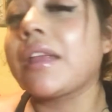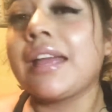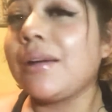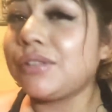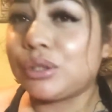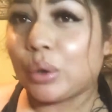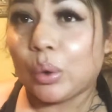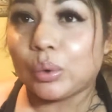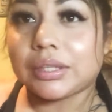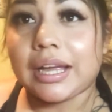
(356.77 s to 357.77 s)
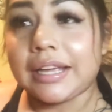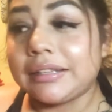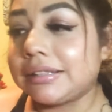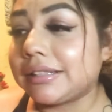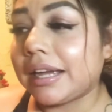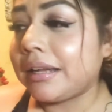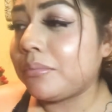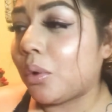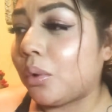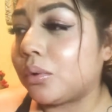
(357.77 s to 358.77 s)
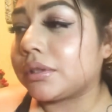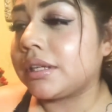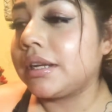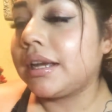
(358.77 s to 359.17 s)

It was too cold and I am old.